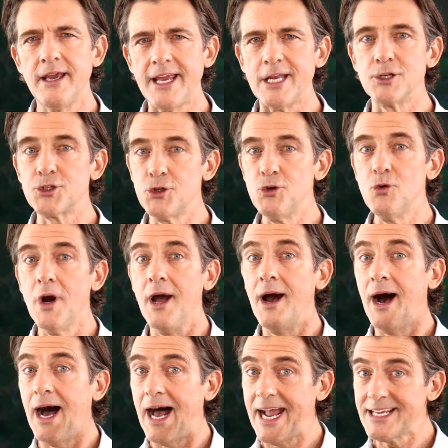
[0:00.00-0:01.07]
into
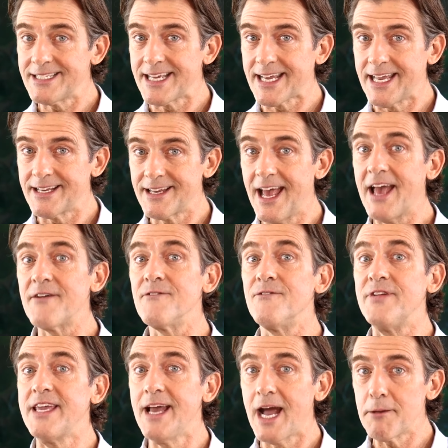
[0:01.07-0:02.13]
high ticket
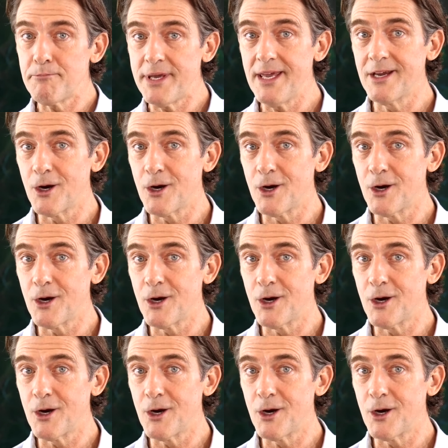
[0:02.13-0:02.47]
VIP